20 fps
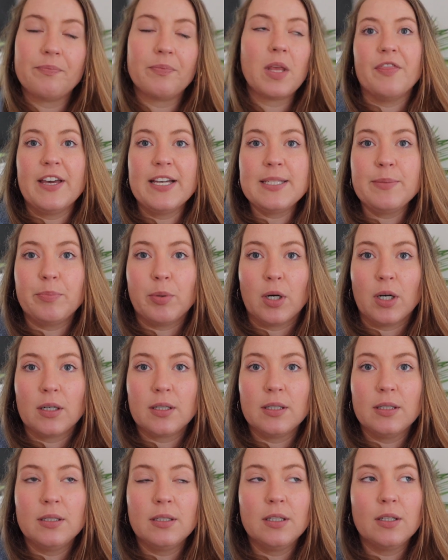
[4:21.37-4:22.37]
This
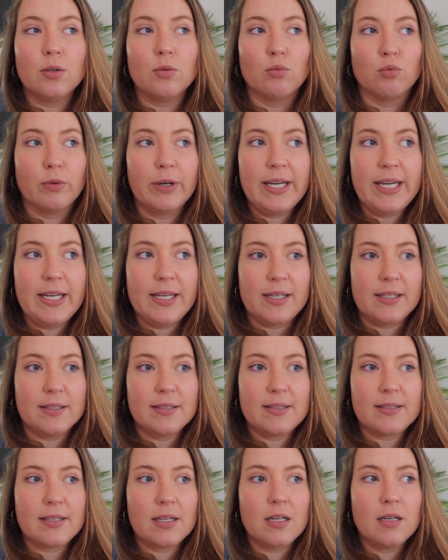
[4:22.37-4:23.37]
book
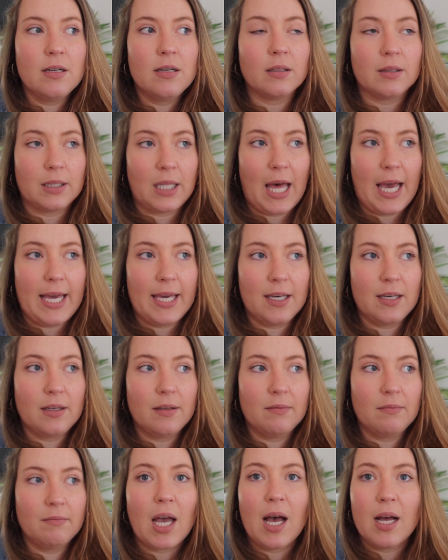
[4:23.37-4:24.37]
reads like
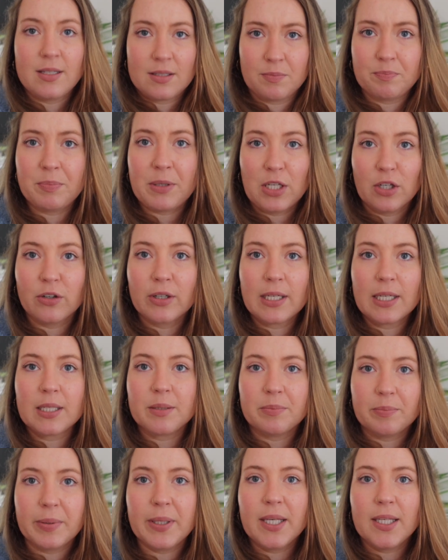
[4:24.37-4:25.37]
a
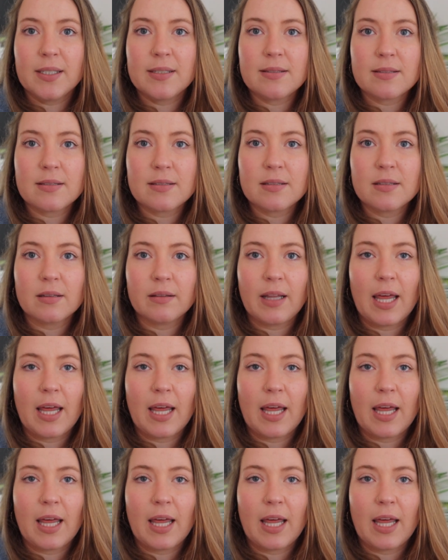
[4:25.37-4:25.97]
period piece.